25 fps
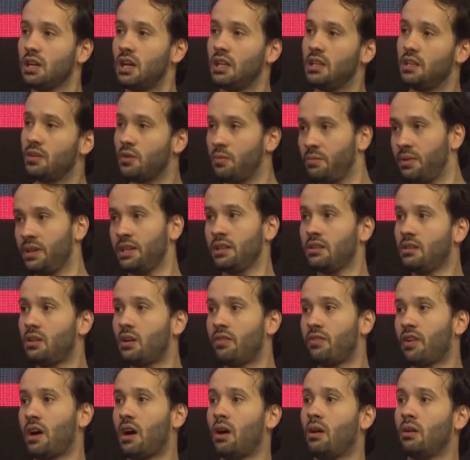a little bit
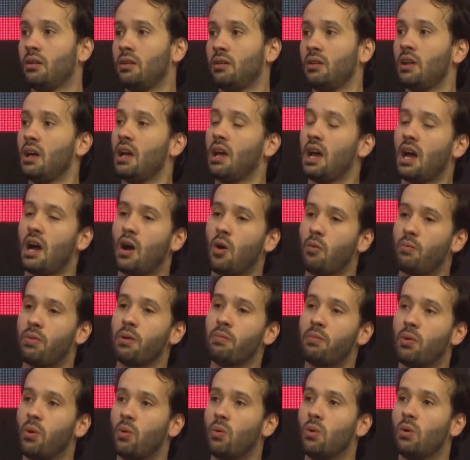of how
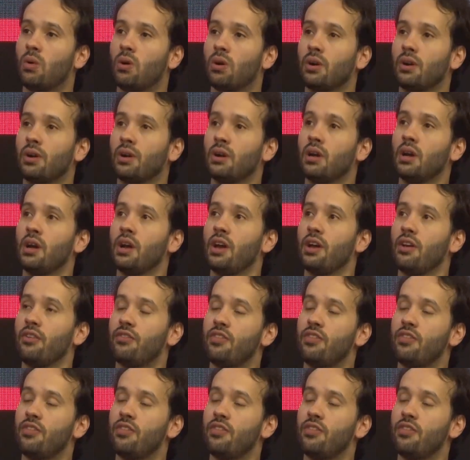people were